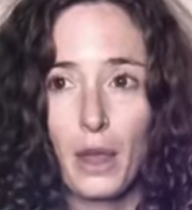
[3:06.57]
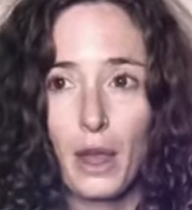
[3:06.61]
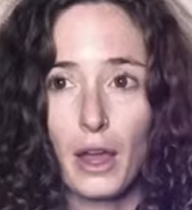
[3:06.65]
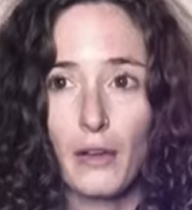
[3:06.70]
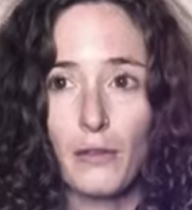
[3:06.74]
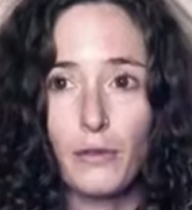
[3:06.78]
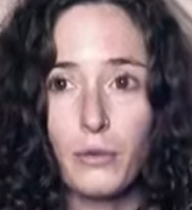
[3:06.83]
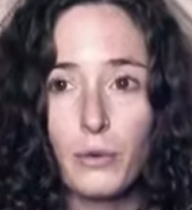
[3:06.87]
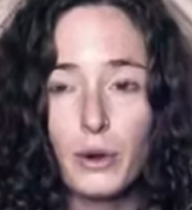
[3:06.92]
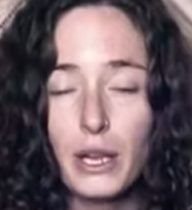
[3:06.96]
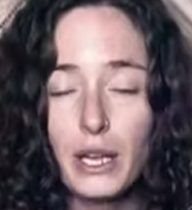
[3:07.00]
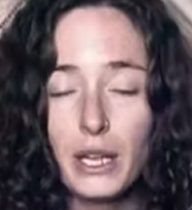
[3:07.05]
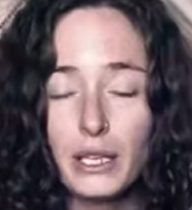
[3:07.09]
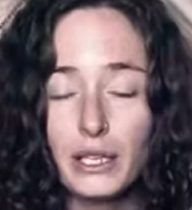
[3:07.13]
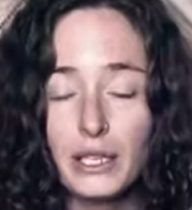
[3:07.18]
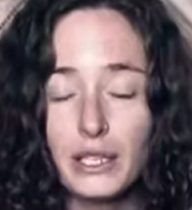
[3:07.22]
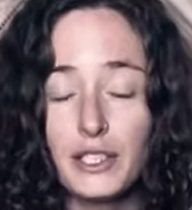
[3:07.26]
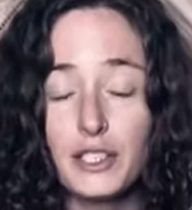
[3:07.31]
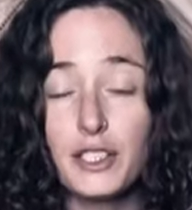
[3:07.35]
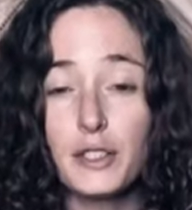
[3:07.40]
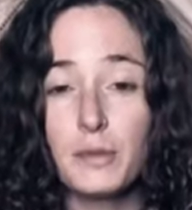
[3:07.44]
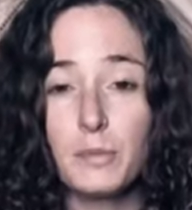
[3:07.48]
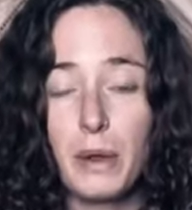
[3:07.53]
If we can
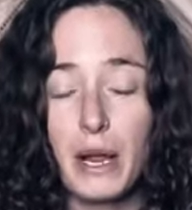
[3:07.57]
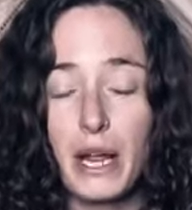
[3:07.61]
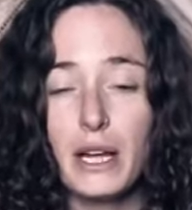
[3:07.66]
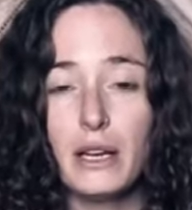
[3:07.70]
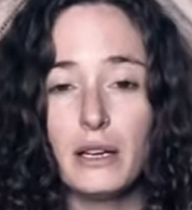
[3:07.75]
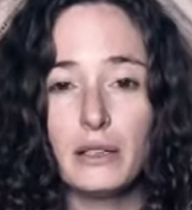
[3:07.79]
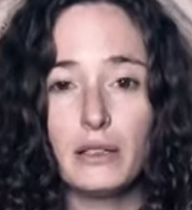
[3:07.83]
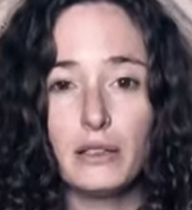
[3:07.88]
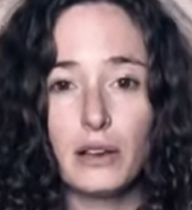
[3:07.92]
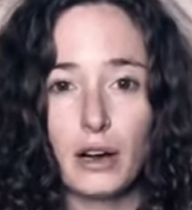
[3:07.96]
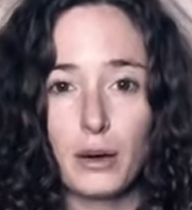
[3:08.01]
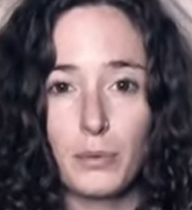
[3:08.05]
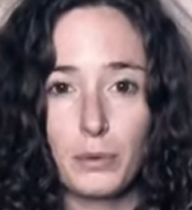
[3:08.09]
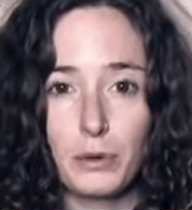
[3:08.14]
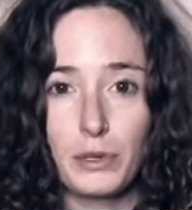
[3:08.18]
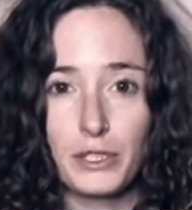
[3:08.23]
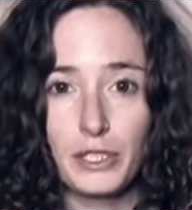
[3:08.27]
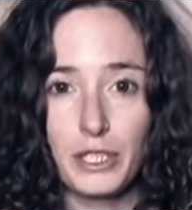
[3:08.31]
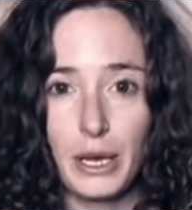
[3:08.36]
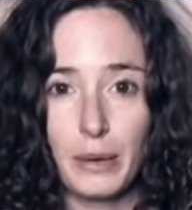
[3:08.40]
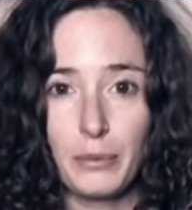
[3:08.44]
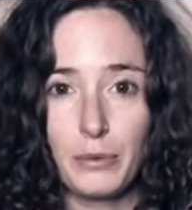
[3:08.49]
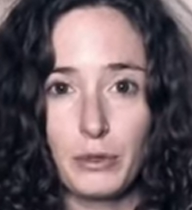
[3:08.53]
expand our
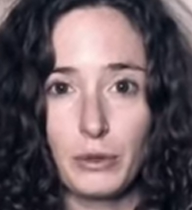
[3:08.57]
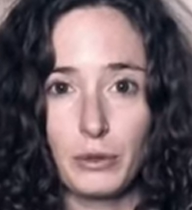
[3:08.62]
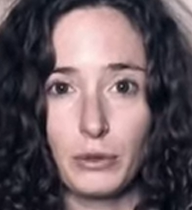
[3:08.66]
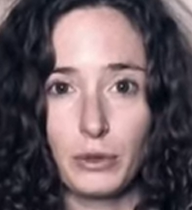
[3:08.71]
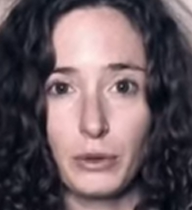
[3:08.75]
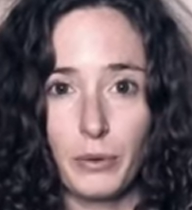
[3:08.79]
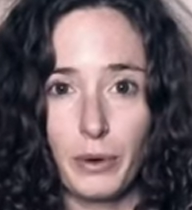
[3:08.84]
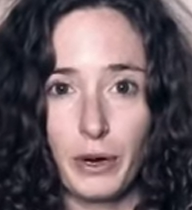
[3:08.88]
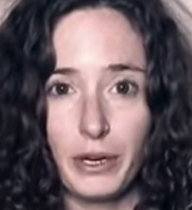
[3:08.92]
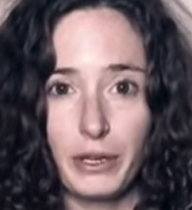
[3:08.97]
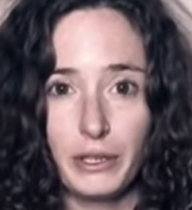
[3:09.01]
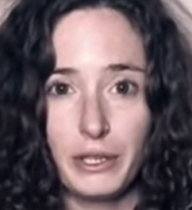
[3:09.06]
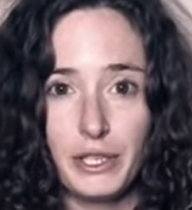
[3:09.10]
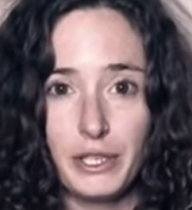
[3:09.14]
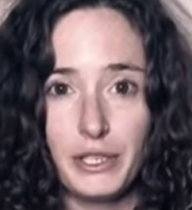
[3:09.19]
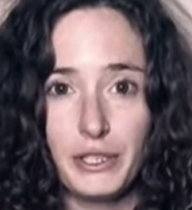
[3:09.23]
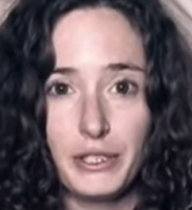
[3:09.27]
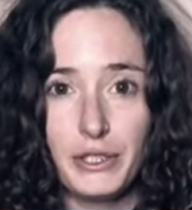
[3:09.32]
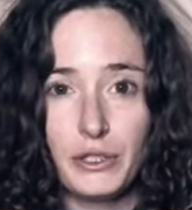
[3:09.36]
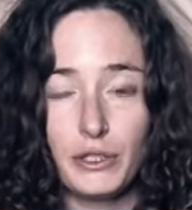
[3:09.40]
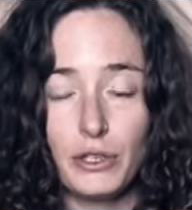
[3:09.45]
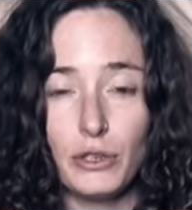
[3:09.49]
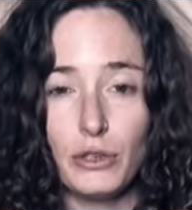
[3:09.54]
perceptual
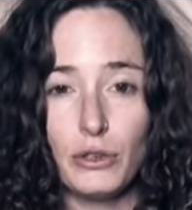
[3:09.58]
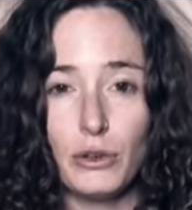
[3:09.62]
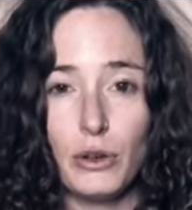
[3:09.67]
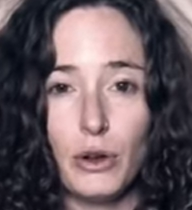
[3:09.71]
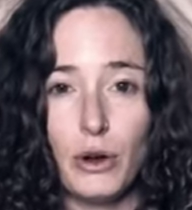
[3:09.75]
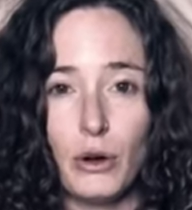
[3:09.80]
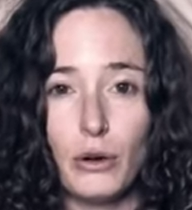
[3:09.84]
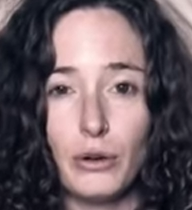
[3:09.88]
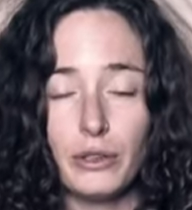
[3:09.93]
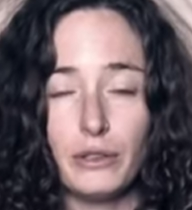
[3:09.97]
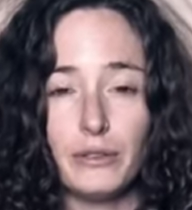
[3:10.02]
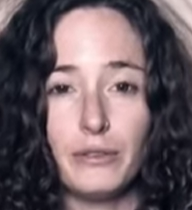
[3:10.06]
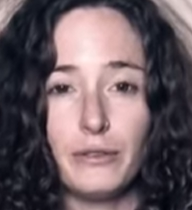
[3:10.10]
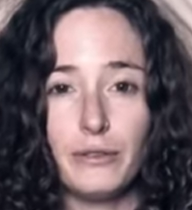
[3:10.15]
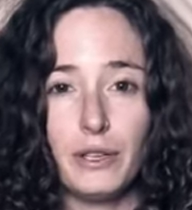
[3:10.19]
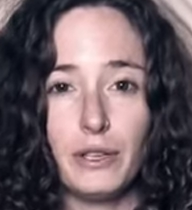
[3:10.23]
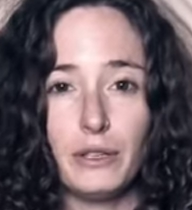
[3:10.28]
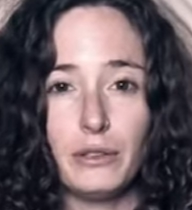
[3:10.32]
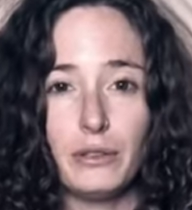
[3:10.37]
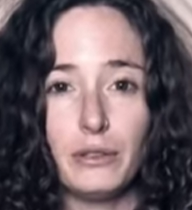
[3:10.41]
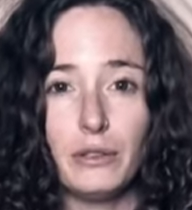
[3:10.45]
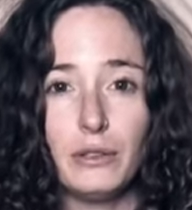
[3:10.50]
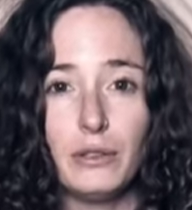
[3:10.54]
awareness to know and
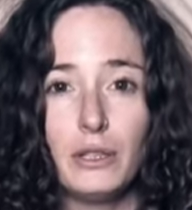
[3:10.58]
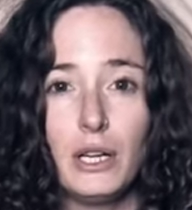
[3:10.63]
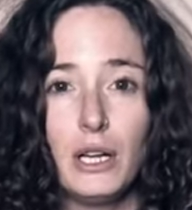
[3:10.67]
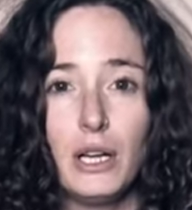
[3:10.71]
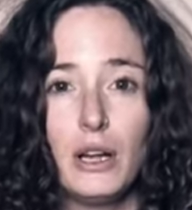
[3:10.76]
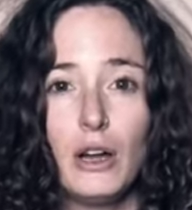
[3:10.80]
feel